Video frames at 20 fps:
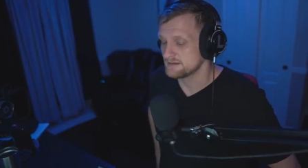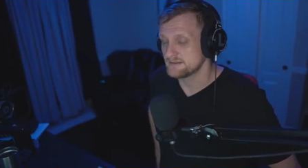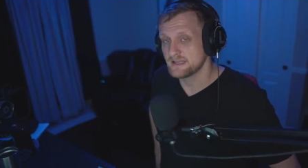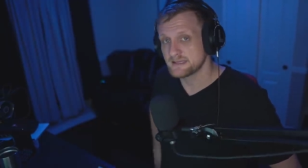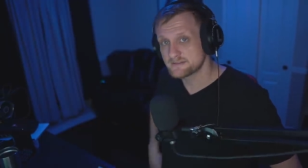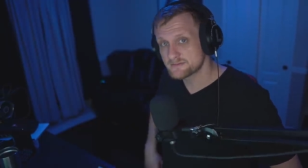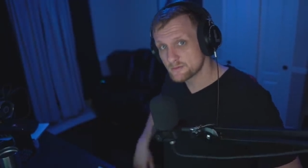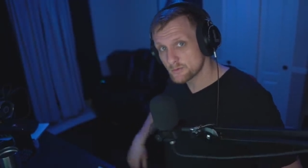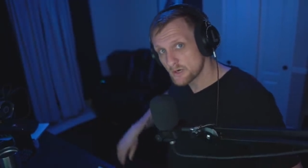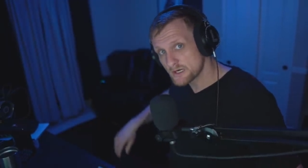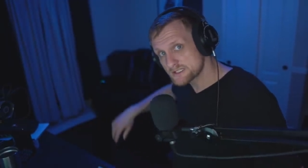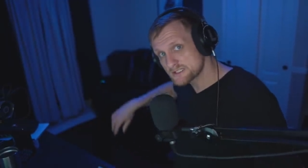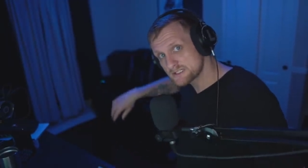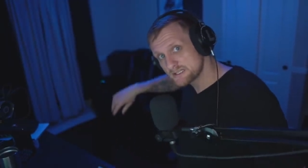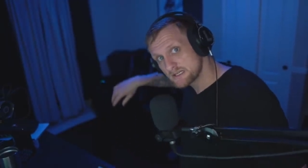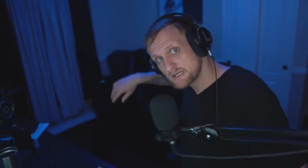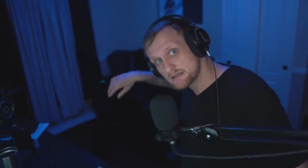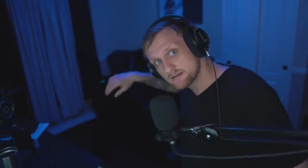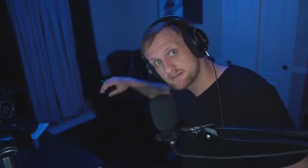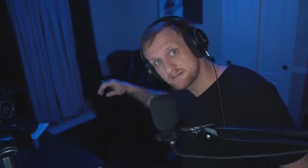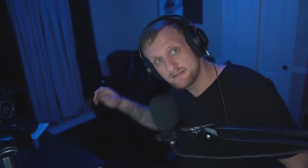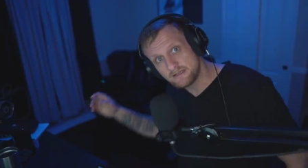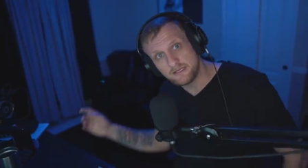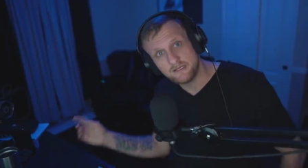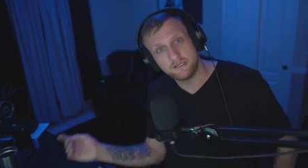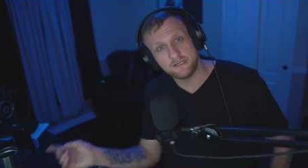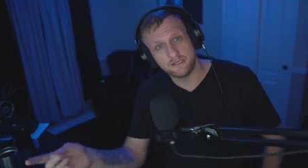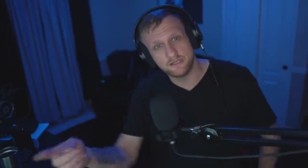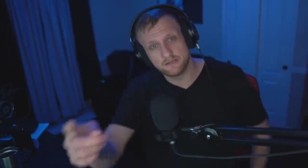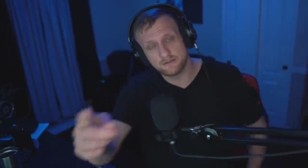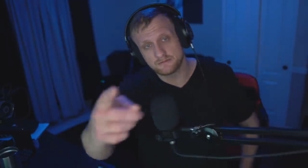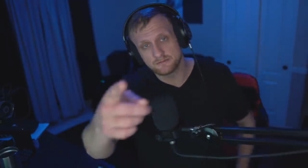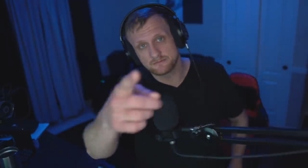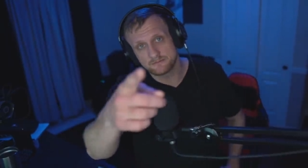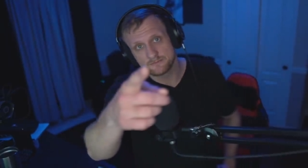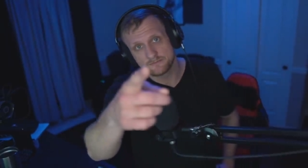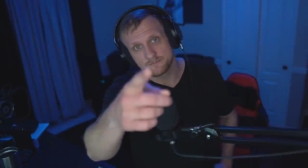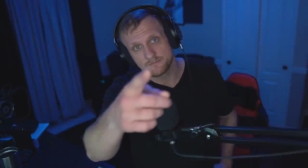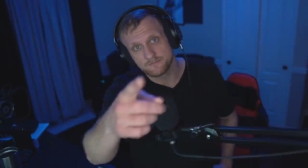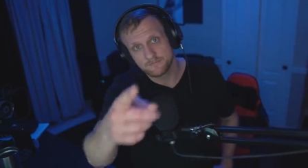Thanks for watching, and I'll see you
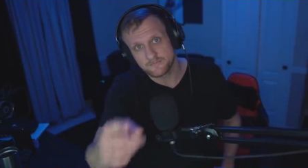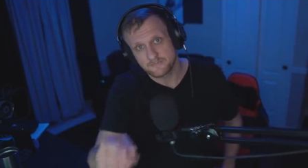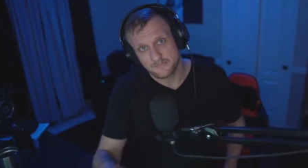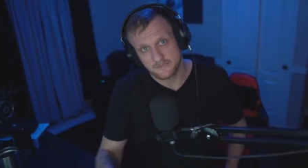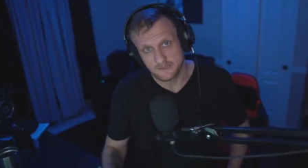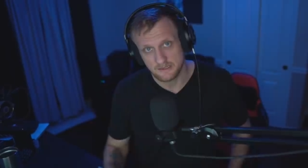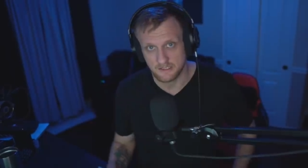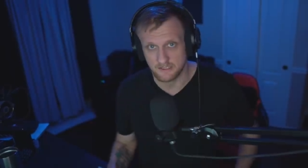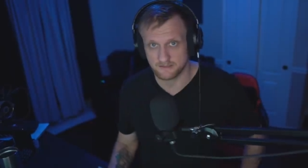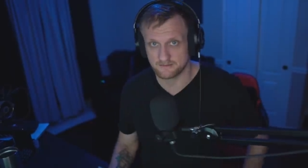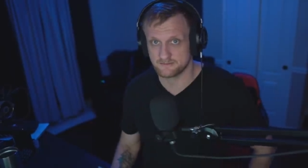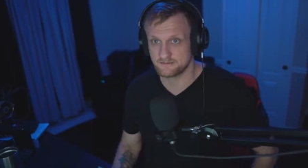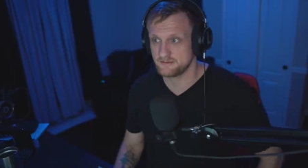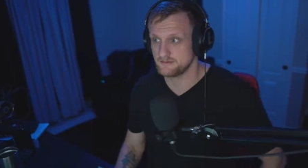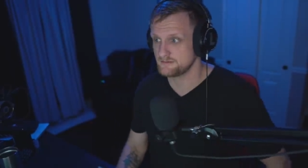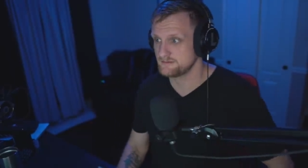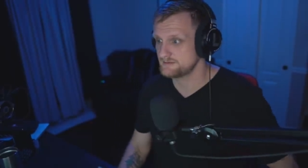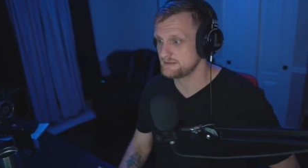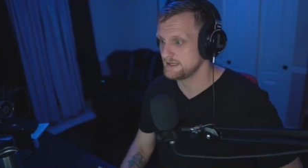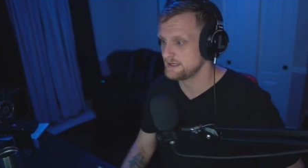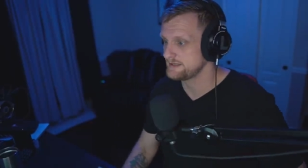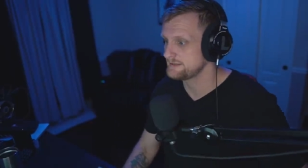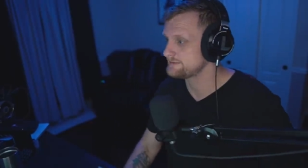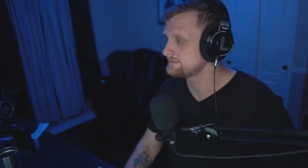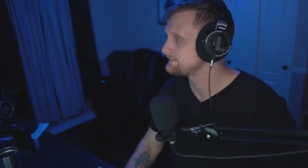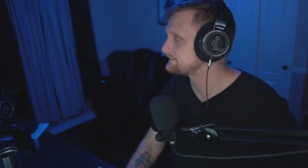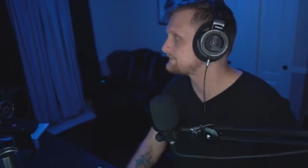next Tuesday.